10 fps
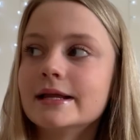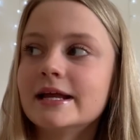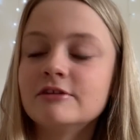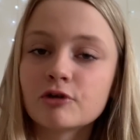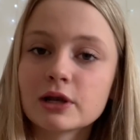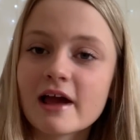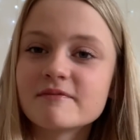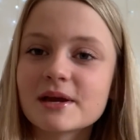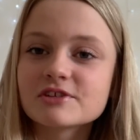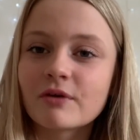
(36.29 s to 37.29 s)
in real life
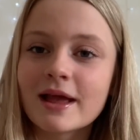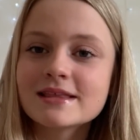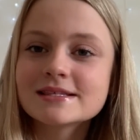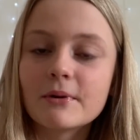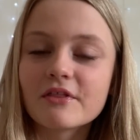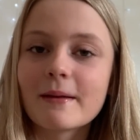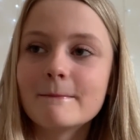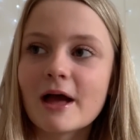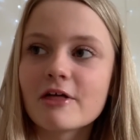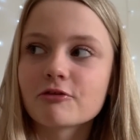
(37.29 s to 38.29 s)
best friends, but they
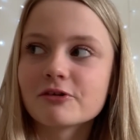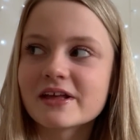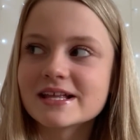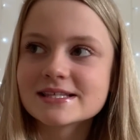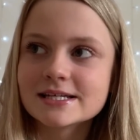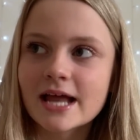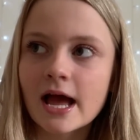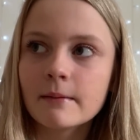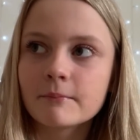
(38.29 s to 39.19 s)
met through the internet,